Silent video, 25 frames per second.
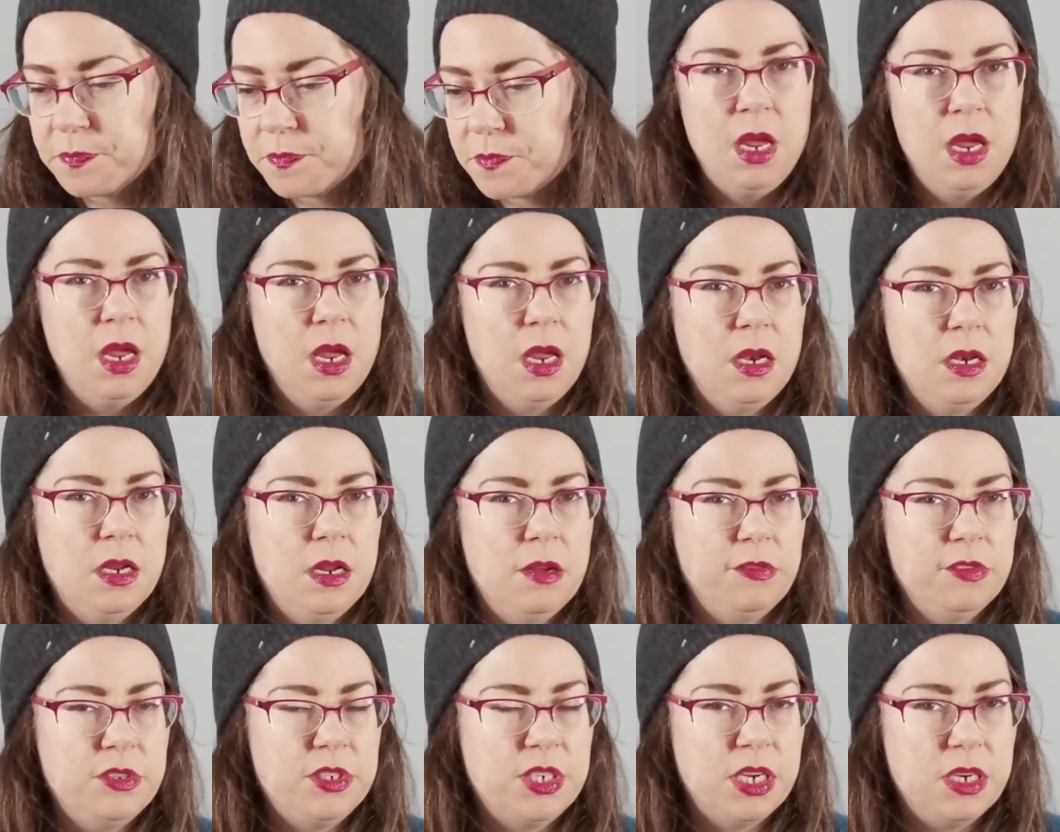And
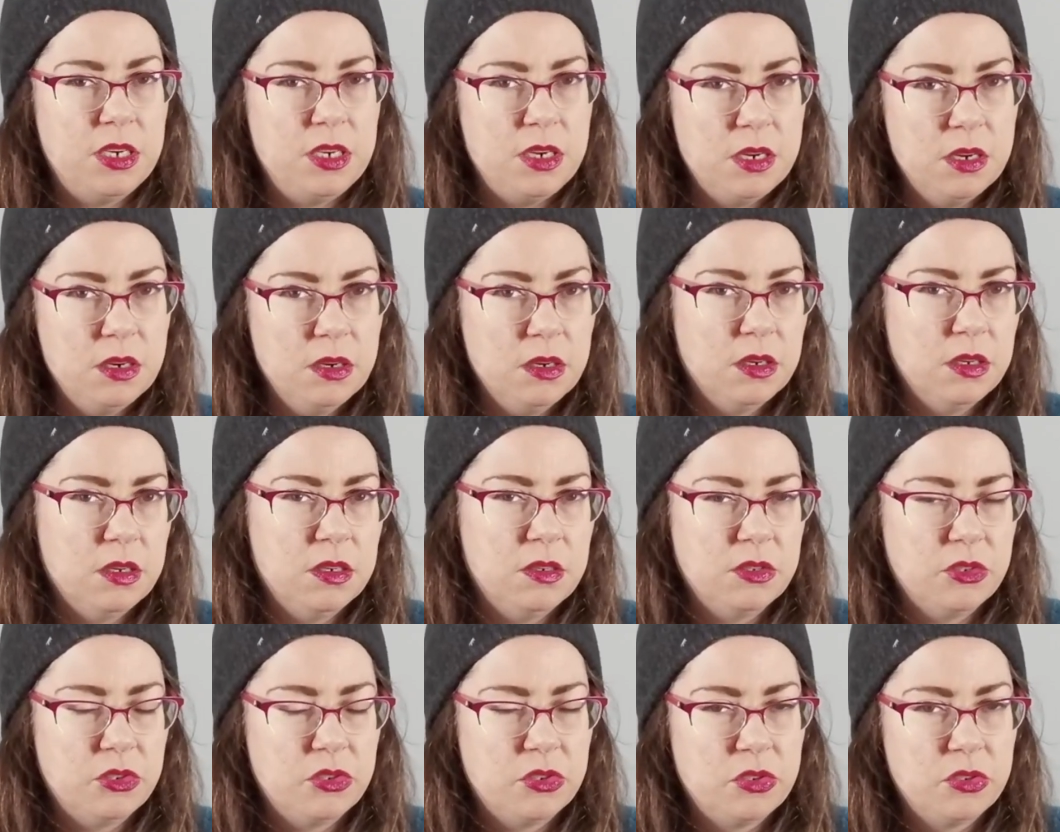every 10
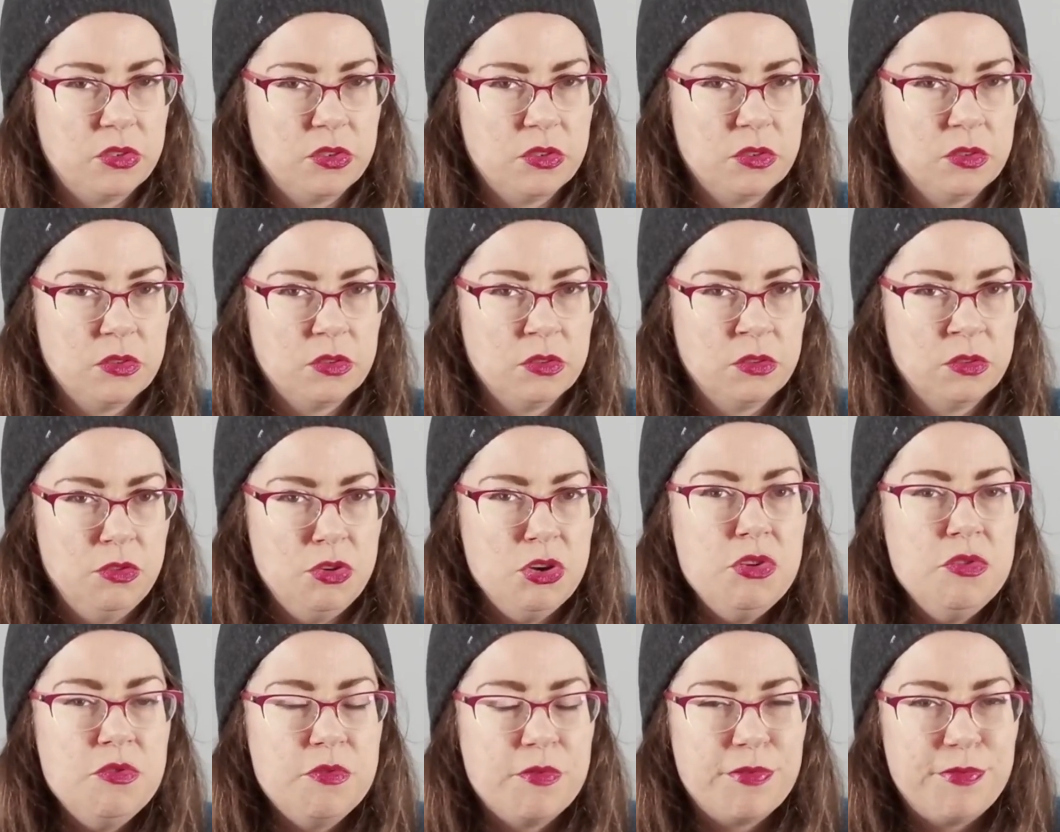years,
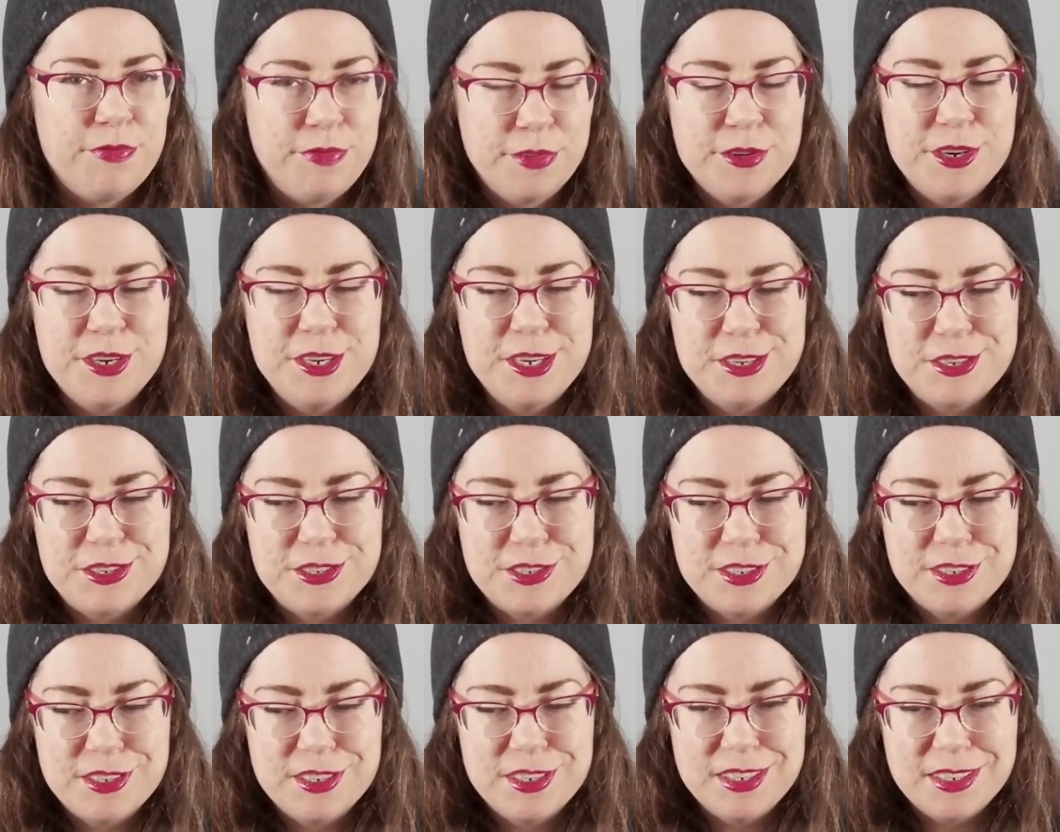new
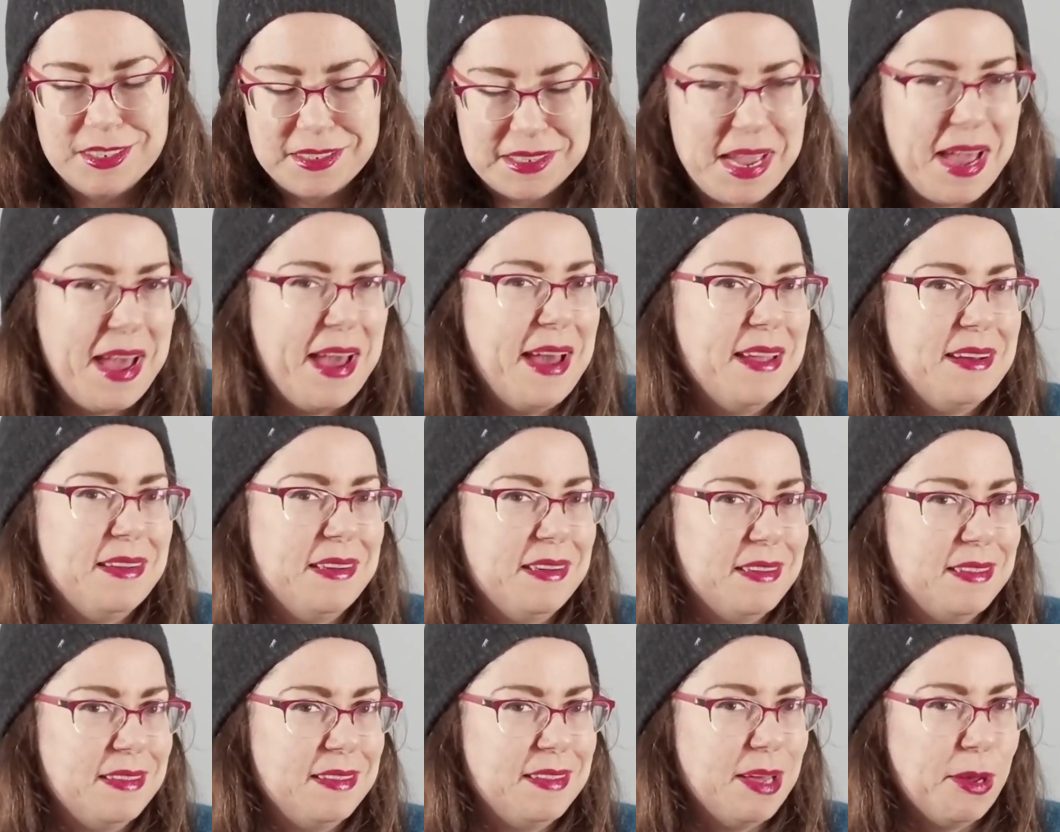footage is
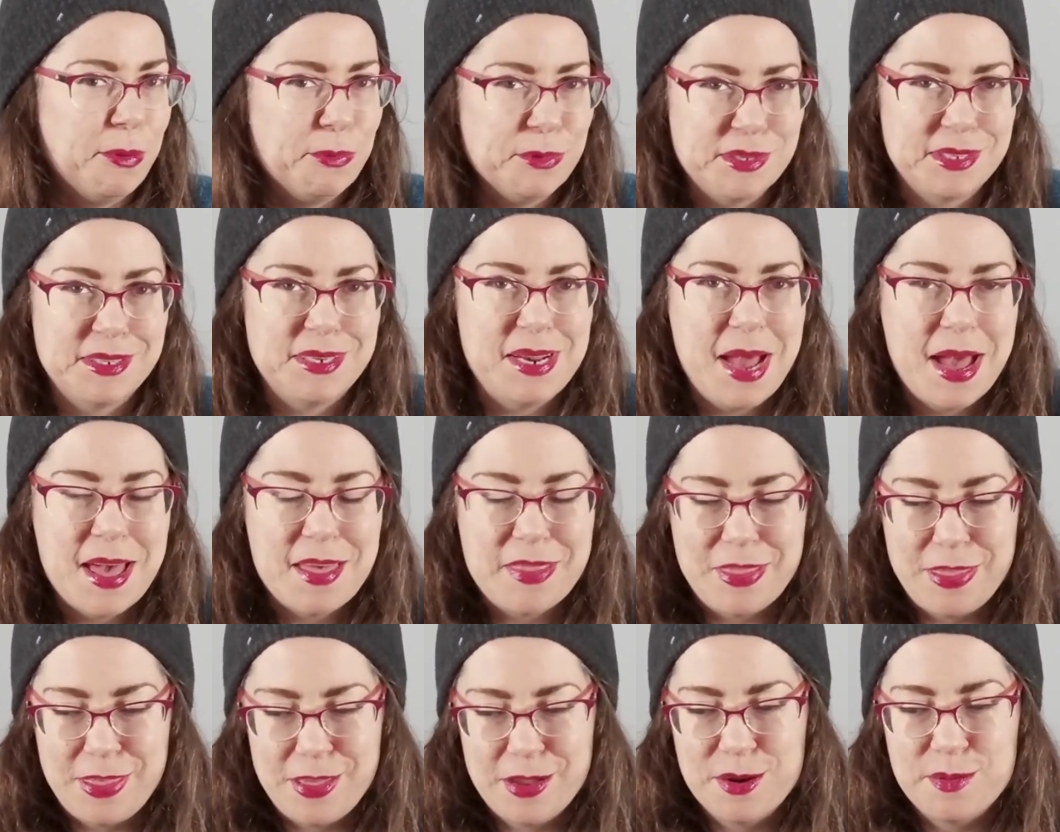added that was
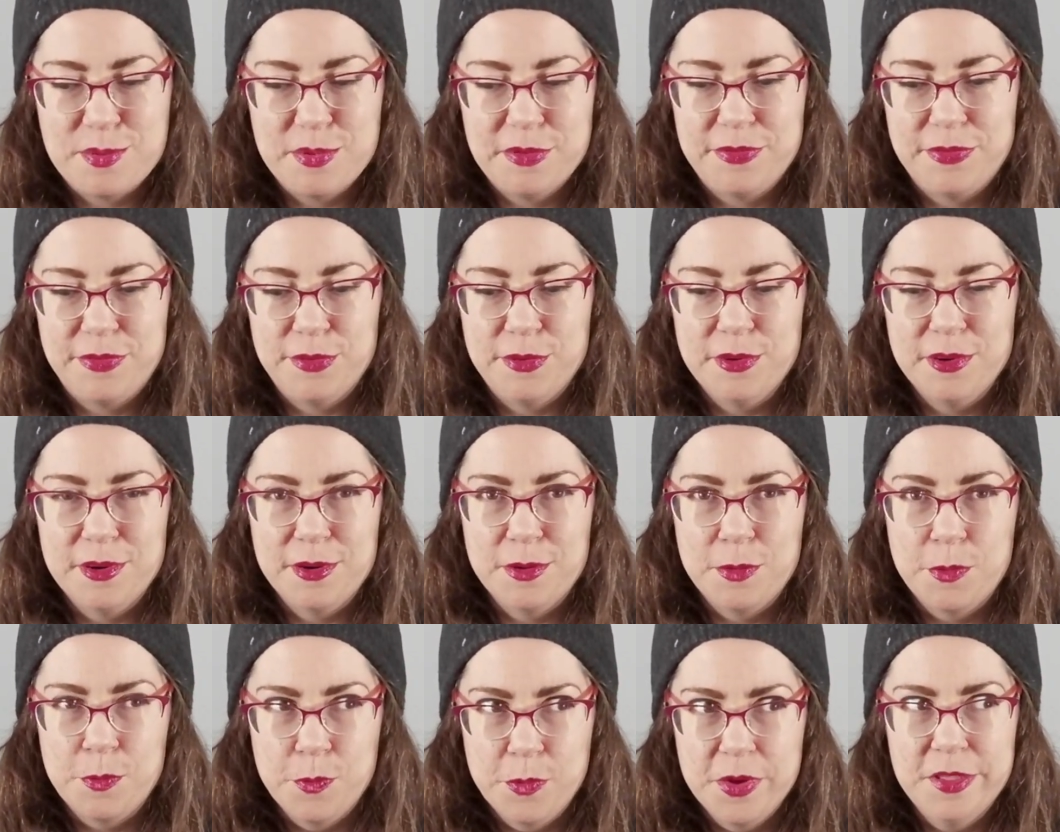not there
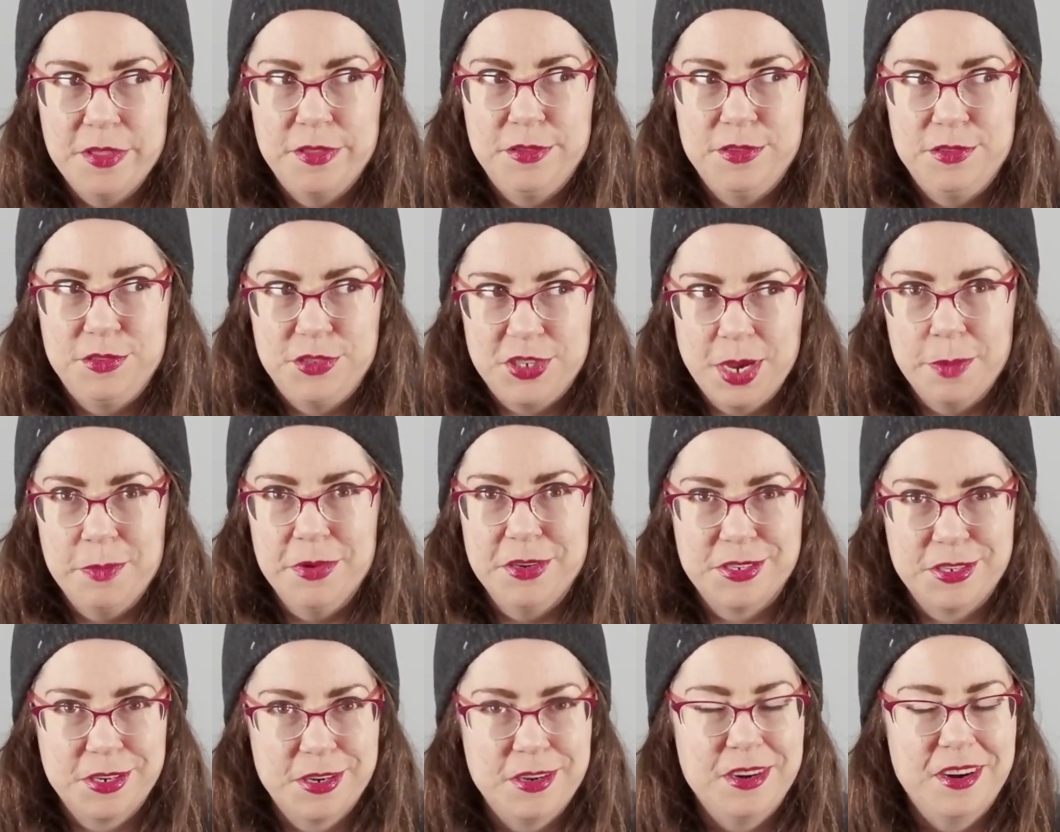before with
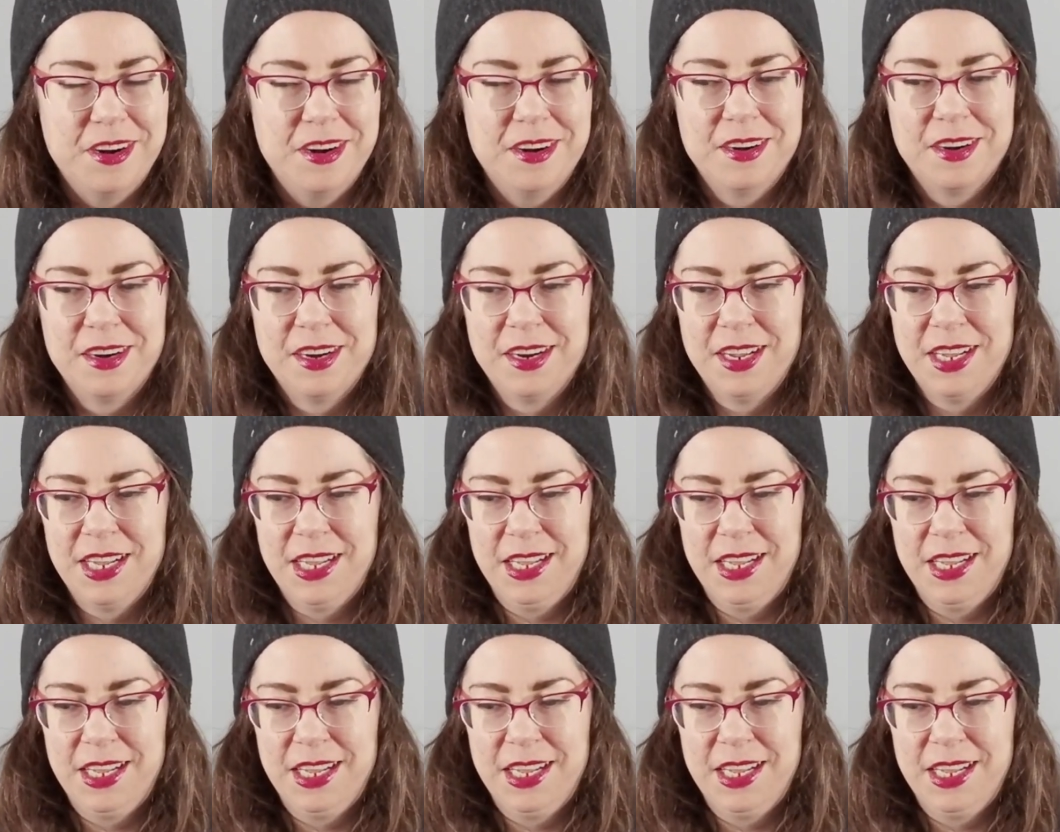Gemma Turner.